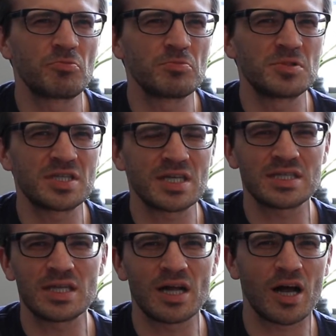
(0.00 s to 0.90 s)

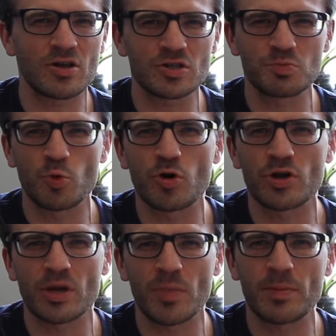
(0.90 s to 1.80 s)
$60
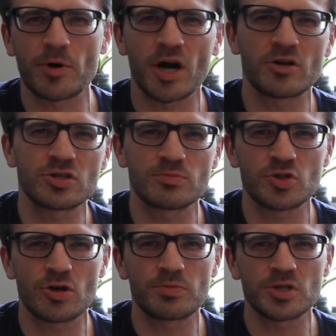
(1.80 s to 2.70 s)
more than my prior
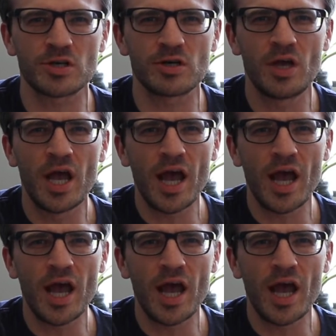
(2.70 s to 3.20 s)
subscription